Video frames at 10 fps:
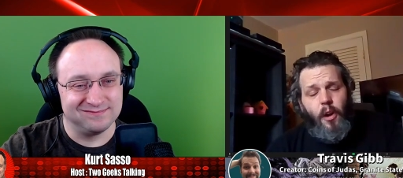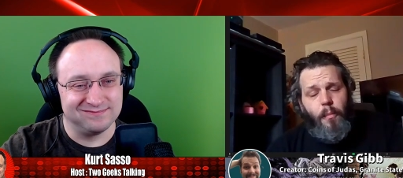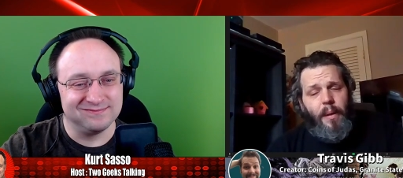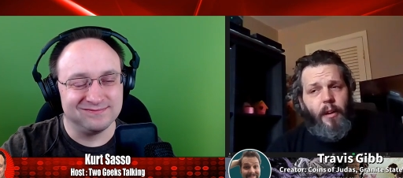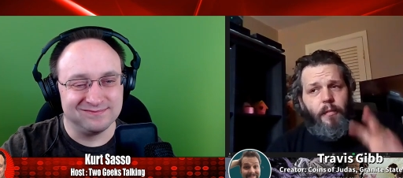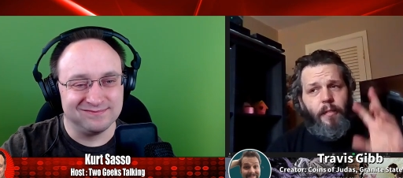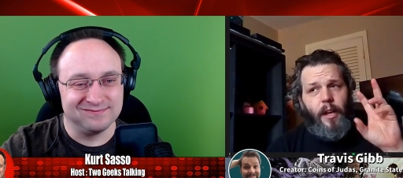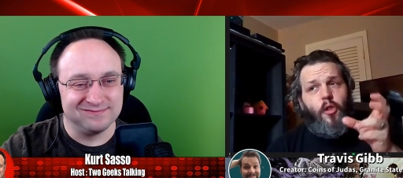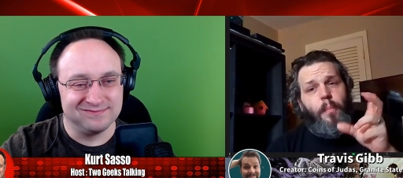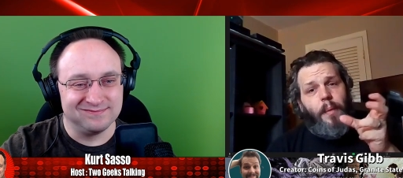Speaker 1: little bit of
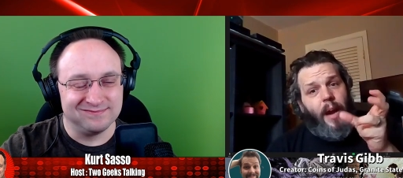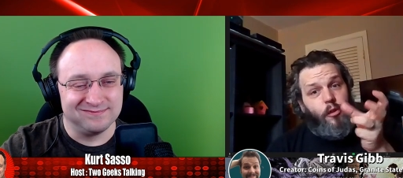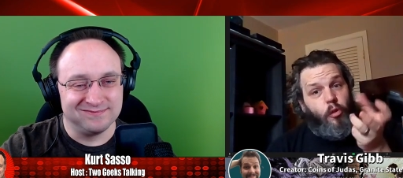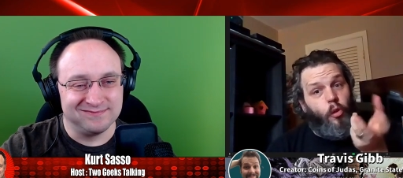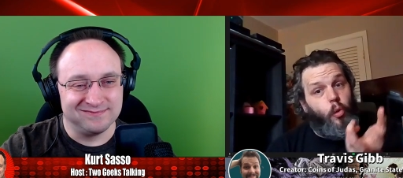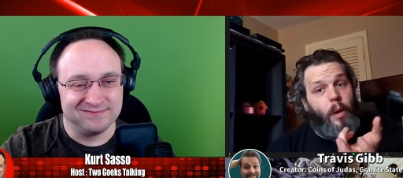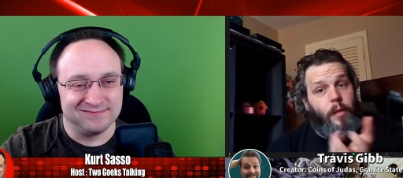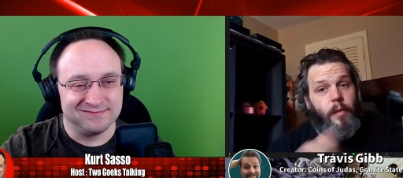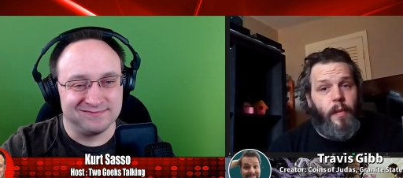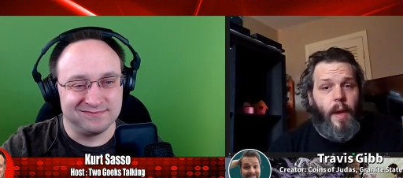like supernatural
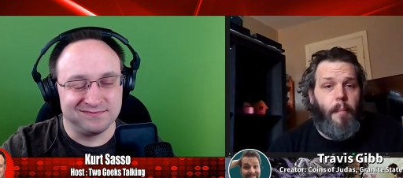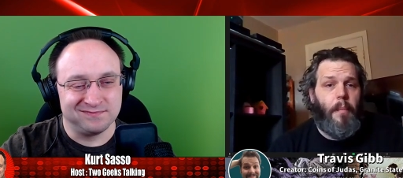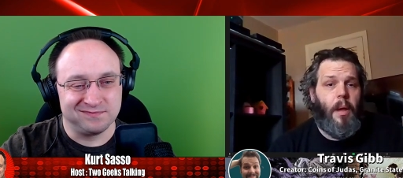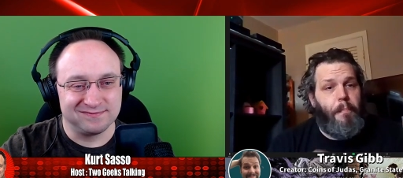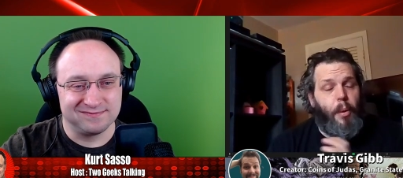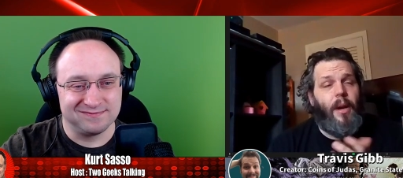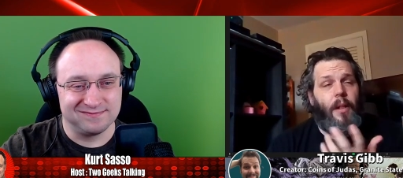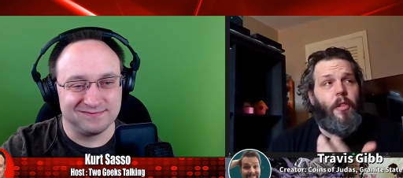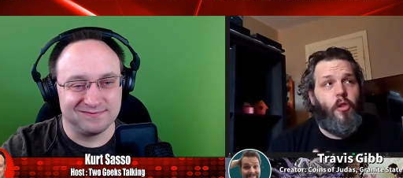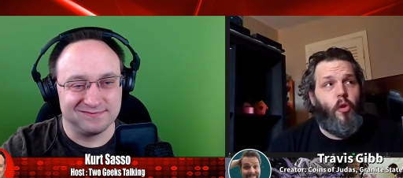twist to them. I put
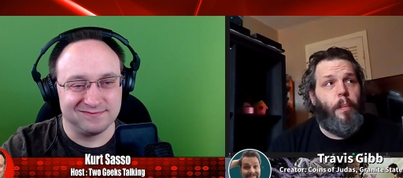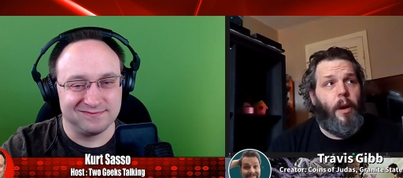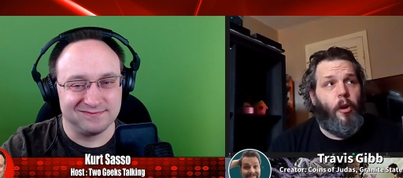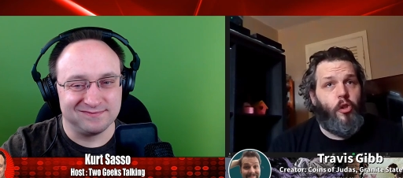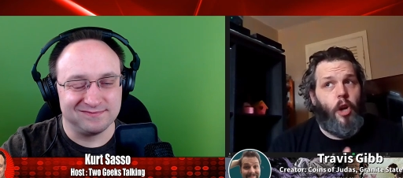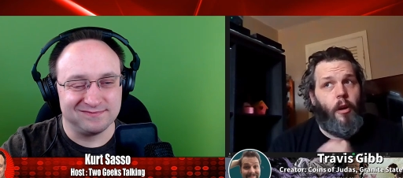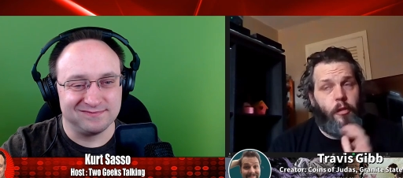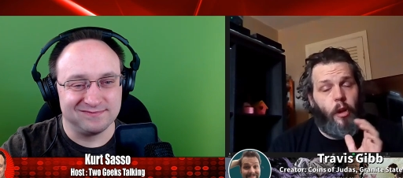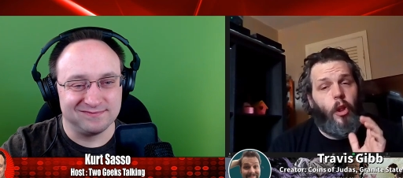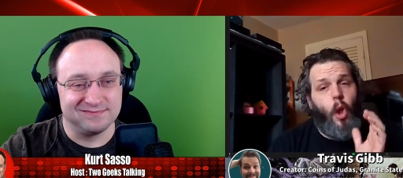it in the superhero genre.
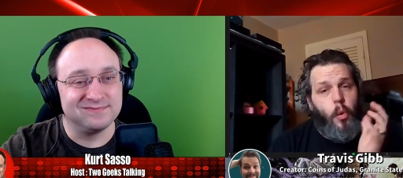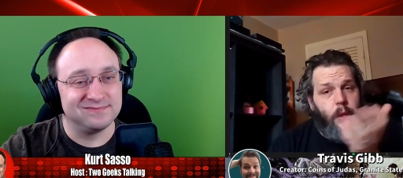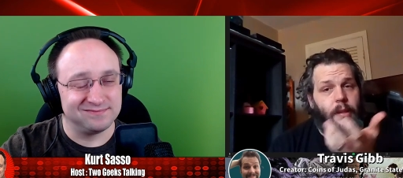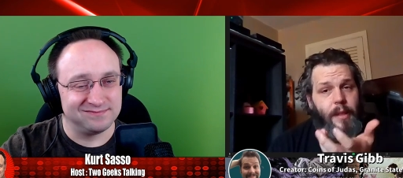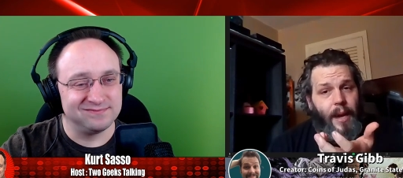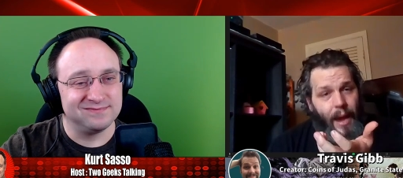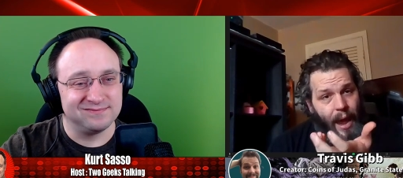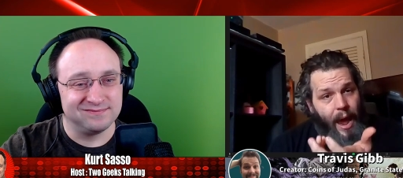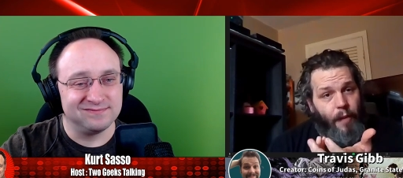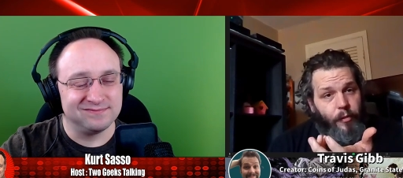It's the closest thing I
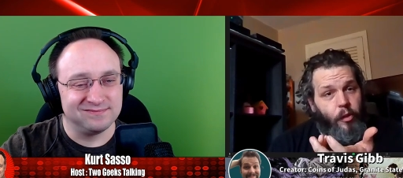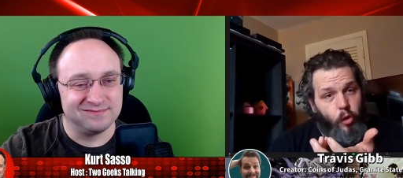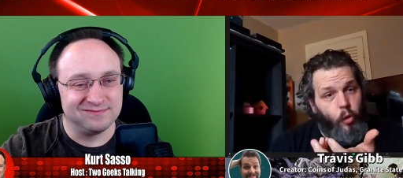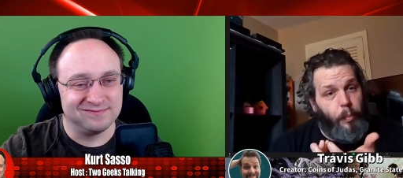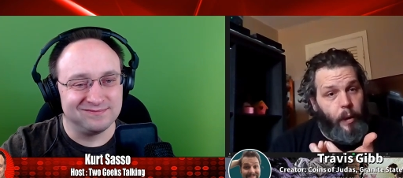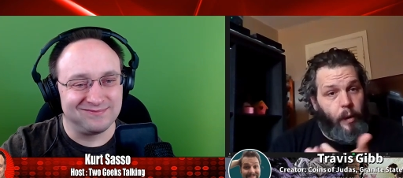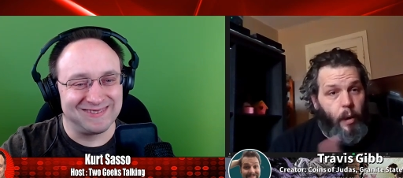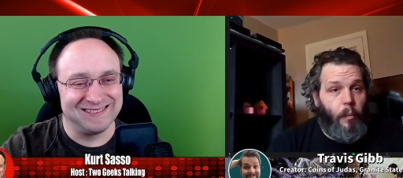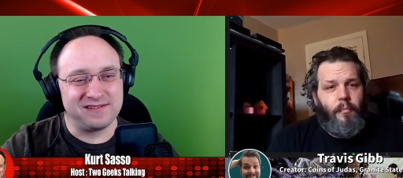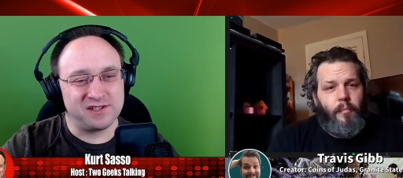have to
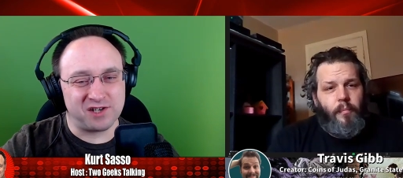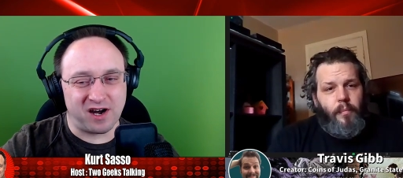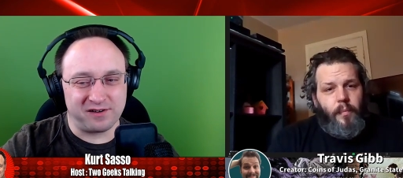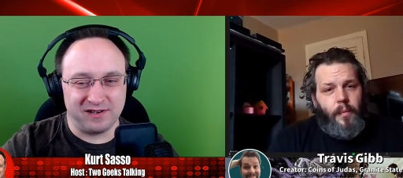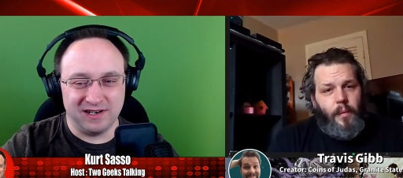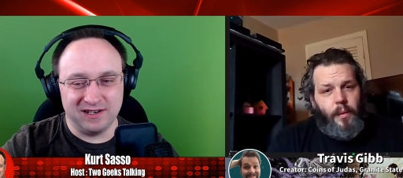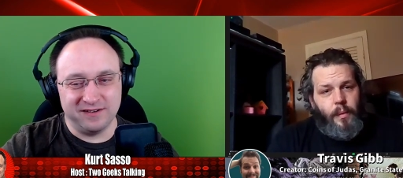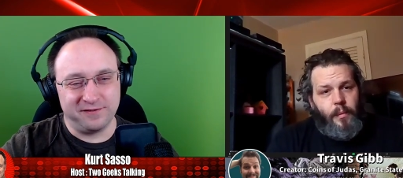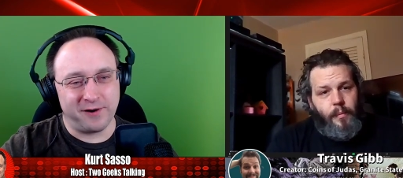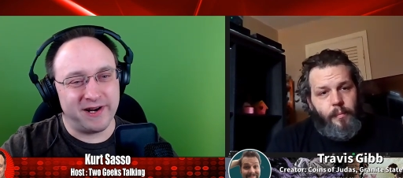superhero.
Speaker 2: The genre of
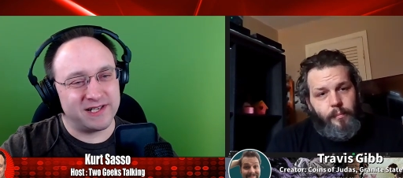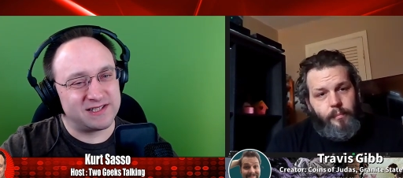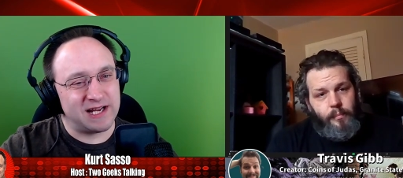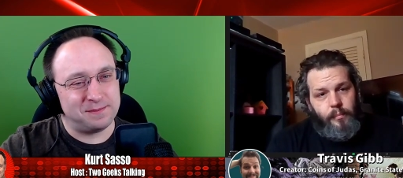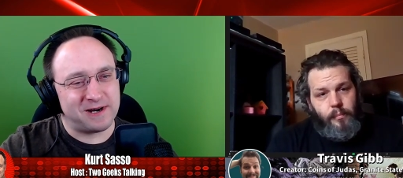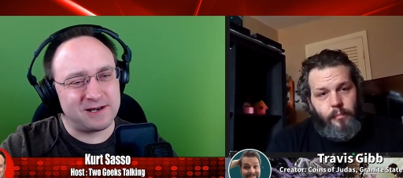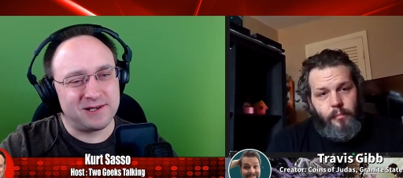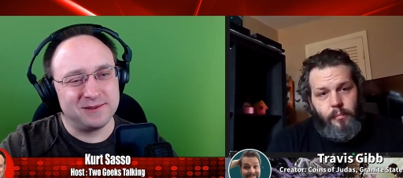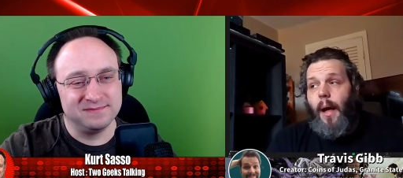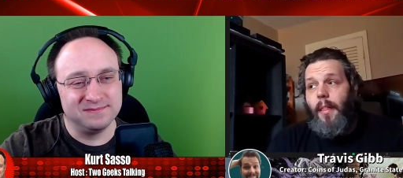Granite State Punk?
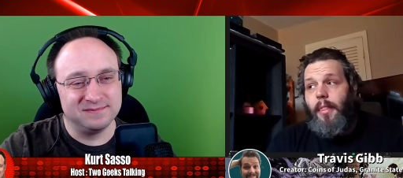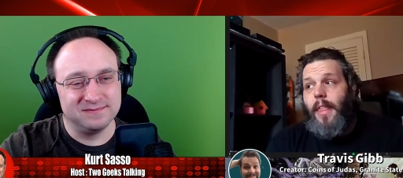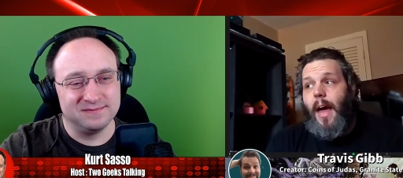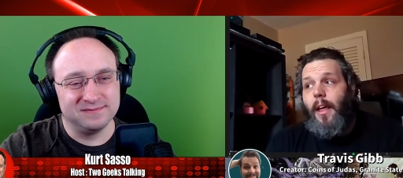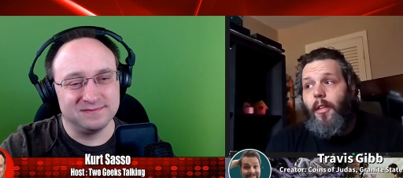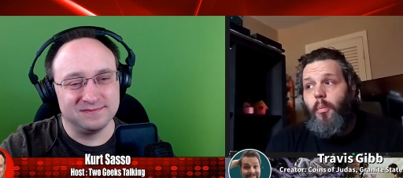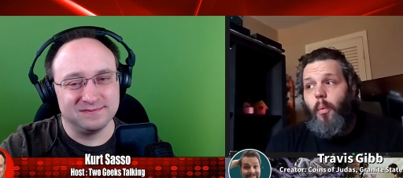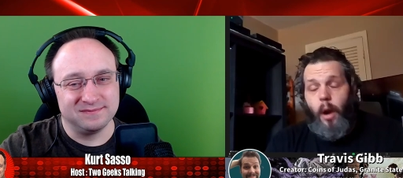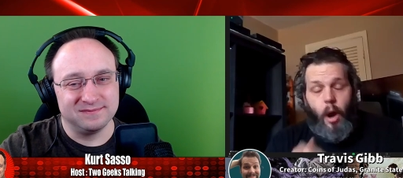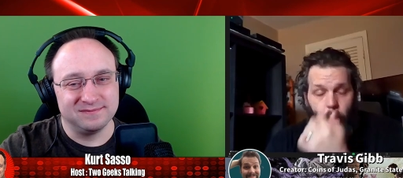
Speaker 1: That is one
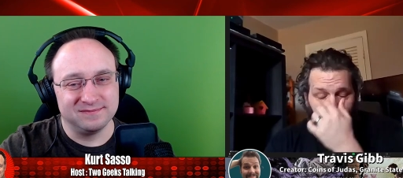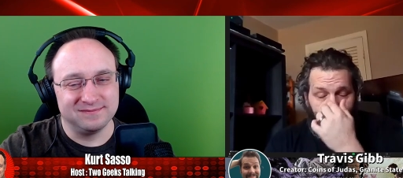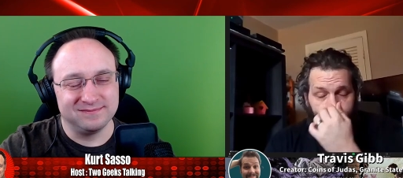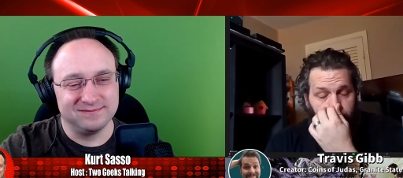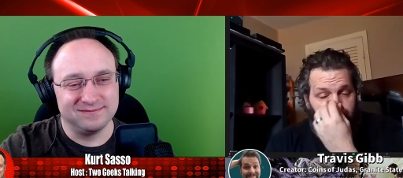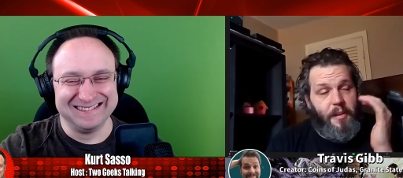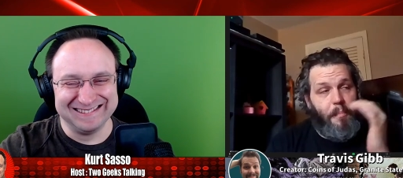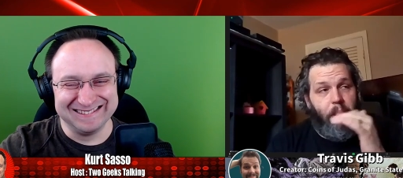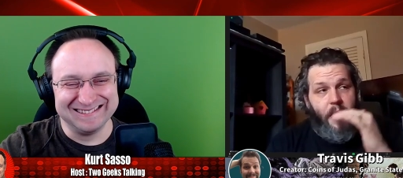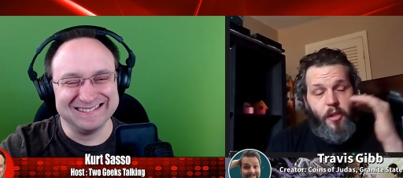hundred percent punk.
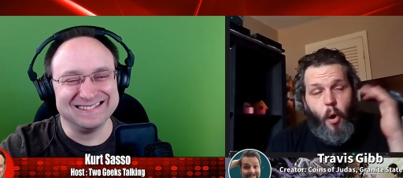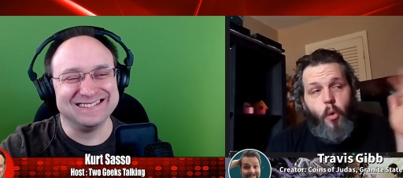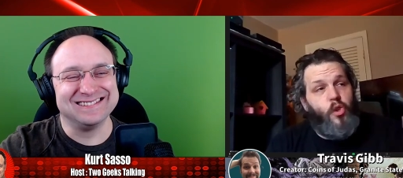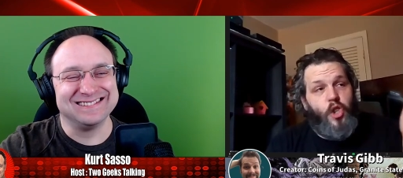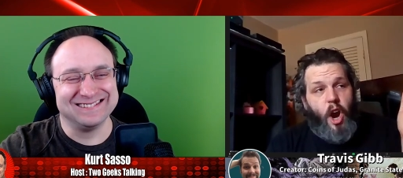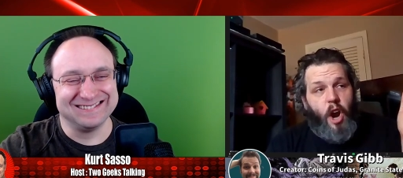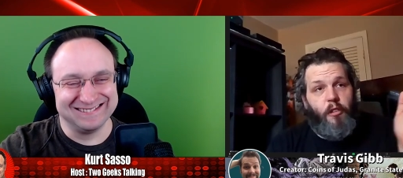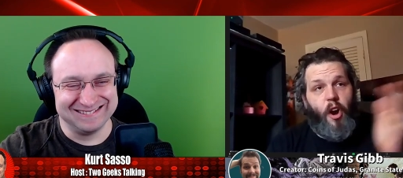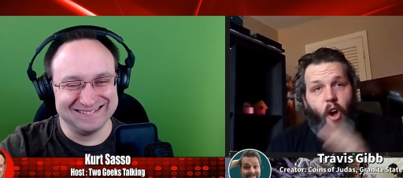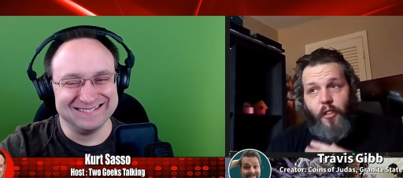Its own genre
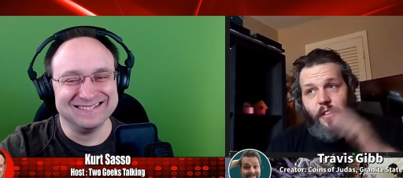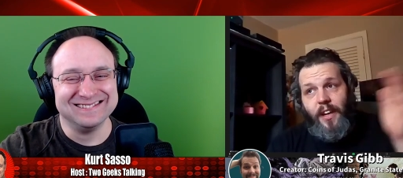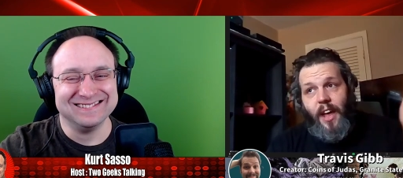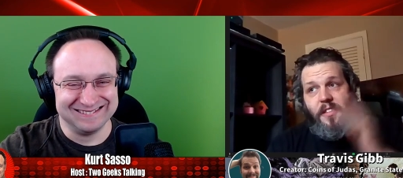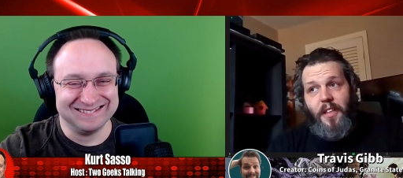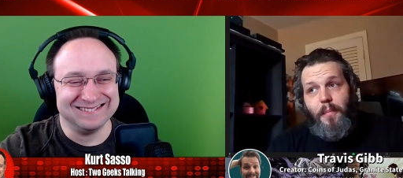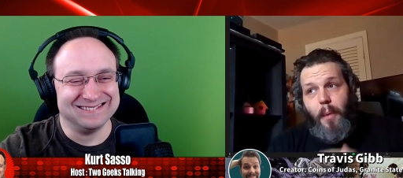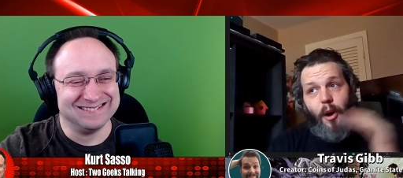altogether. It's punk